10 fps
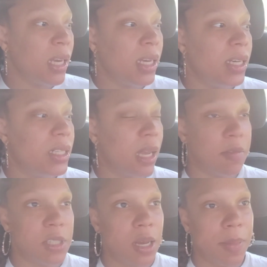yeah, and they
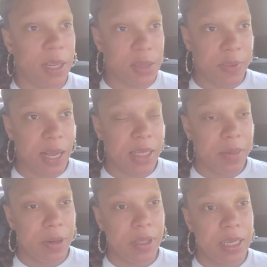was talking about Vlad the
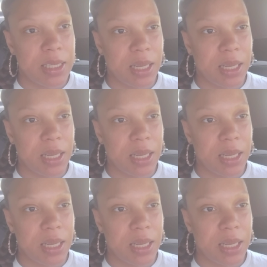police,